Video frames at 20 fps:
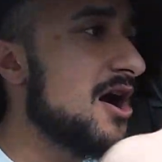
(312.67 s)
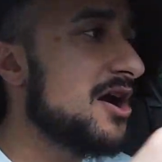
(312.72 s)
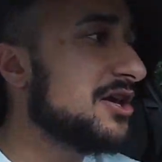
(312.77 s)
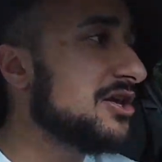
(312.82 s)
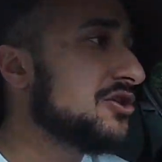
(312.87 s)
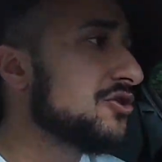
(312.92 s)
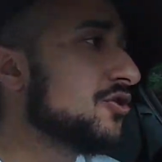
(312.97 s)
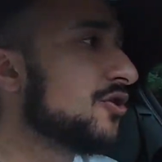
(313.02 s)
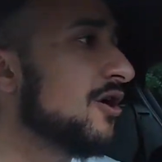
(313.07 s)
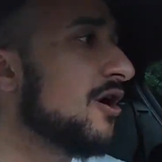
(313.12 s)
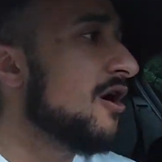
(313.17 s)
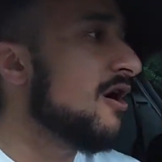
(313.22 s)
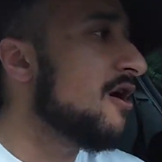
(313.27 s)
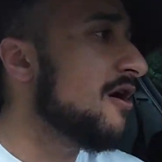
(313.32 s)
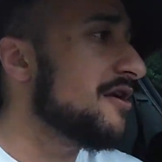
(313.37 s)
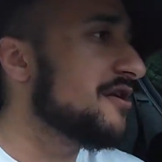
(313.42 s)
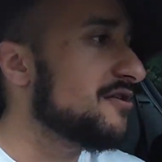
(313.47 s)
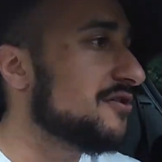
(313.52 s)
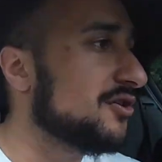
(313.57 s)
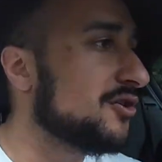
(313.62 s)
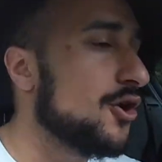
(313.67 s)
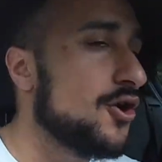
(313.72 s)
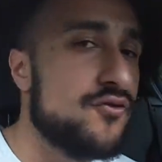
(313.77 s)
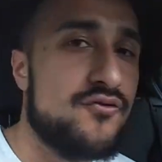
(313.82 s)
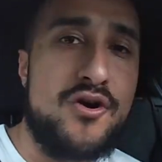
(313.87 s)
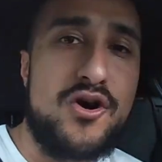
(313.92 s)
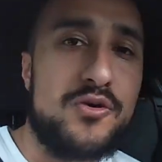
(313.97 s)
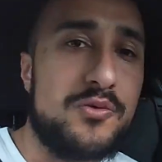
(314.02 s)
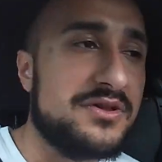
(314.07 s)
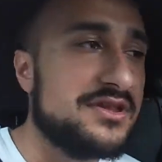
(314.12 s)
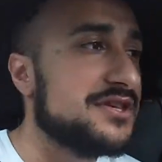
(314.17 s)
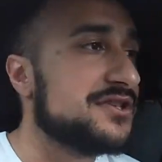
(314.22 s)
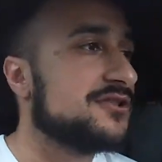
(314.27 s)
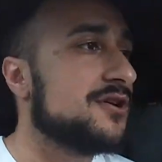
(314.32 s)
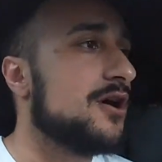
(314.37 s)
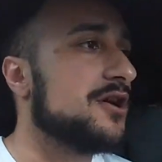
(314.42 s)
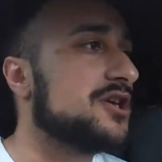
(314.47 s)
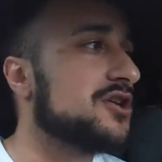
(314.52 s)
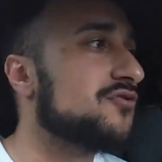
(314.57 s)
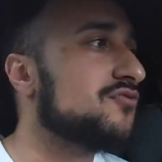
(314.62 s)
You can't go wrong with this
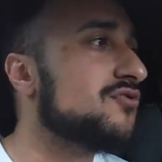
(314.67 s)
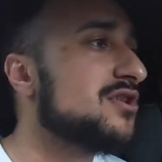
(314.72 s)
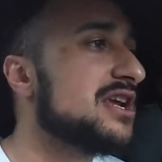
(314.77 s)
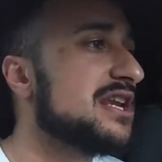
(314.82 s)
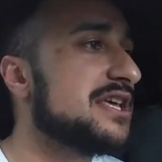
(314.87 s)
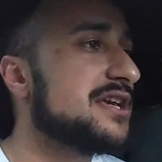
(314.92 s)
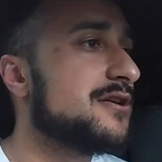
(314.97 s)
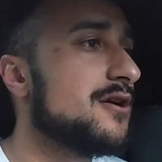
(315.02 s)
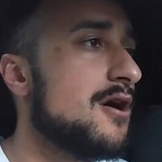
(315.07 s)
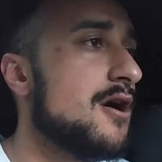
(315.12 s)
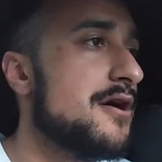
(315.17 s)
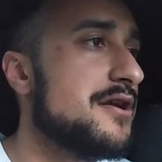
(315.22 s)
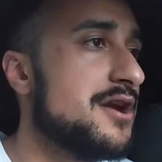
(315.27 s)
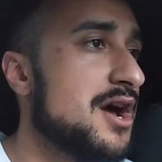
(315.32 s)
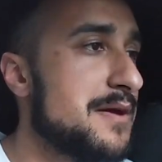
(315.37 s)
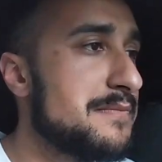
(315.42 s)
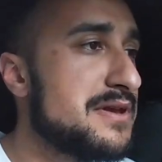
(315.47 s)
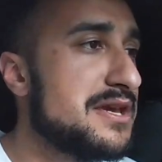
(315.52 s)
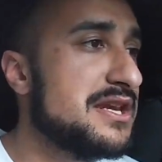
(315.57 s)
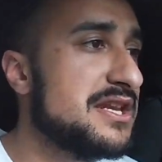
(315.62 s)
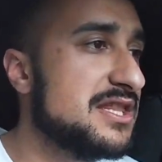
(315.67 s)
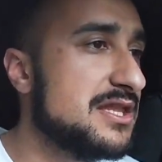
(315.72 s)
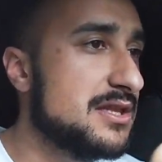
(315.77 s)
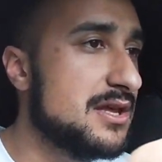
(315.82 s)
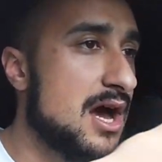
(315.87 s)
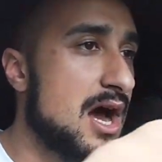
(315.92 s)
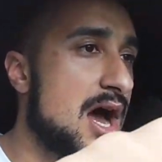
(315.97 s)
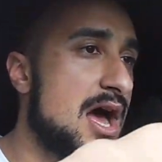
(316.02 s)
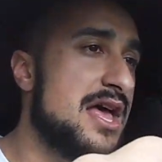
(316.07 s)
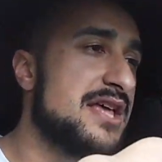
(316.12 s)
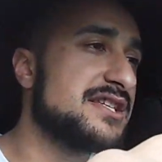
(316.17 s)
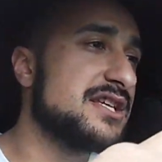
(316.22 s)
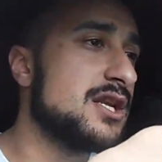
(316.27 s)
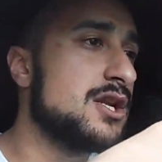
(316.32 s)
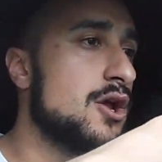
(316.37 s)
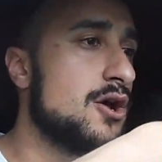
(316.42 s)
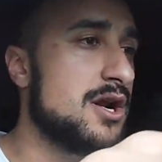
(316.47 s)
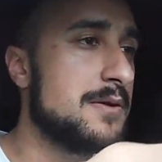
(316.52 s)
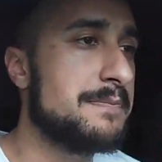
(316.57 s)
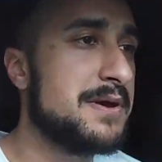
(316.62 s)
car, you really can't. I mean, there's a
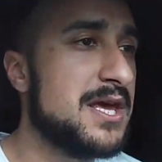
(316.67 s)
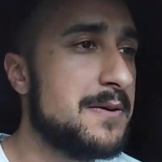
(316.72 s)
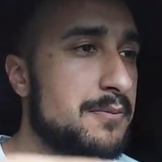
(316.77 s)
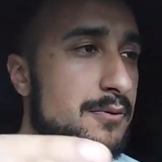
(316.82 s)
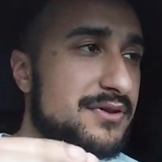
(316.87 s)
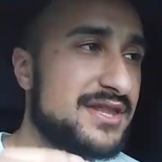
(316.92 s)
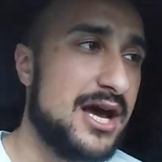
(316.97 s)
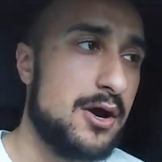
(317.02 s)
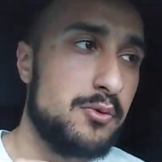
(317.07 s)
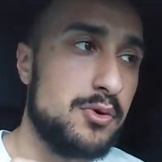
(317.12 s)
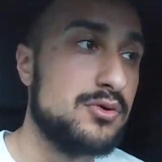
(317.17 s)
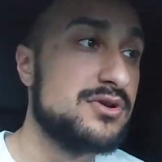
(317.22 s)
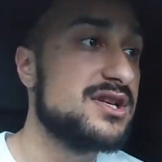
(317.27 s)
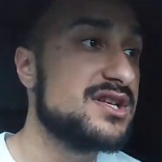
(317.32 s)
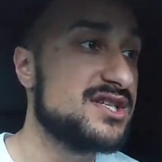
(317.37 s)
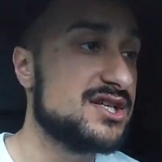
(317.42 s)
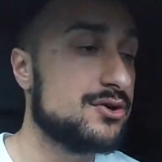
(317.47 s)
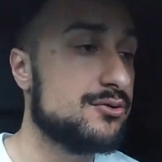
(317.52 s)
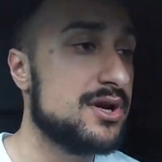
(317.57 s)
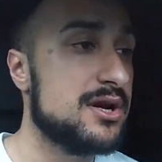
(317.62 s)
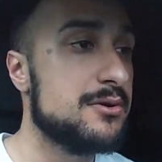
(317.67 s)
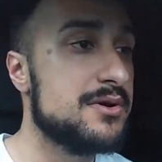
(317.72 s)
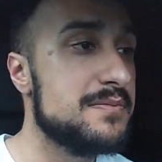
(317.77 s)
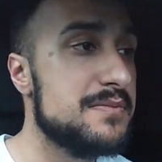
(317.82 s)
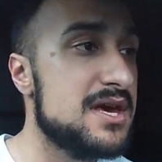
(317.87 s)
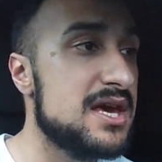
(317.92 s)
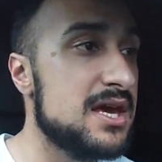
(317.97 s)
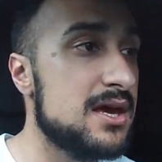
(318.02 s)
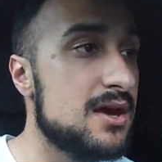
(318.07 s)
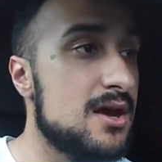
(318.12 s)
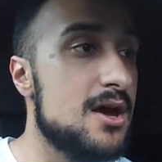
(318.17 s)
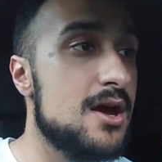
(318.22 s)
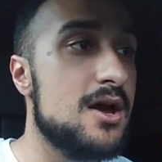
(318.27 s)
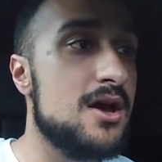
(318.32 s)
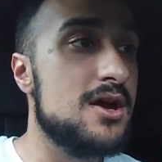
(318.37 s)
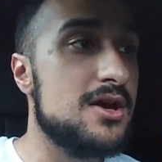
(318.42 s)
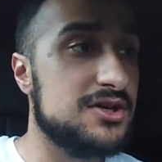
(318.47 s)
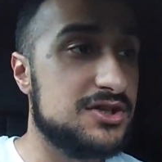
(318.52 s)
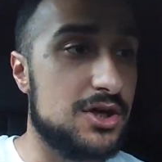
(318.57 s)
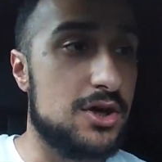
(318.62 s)
lot of people that will disagree with me,
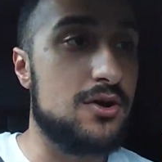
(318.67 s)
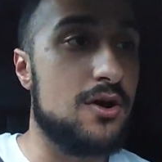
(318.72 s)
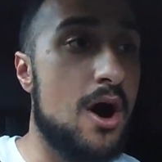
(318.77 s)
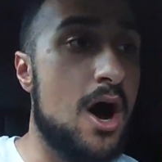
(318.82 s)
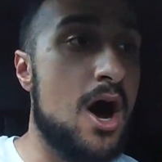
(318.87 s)
so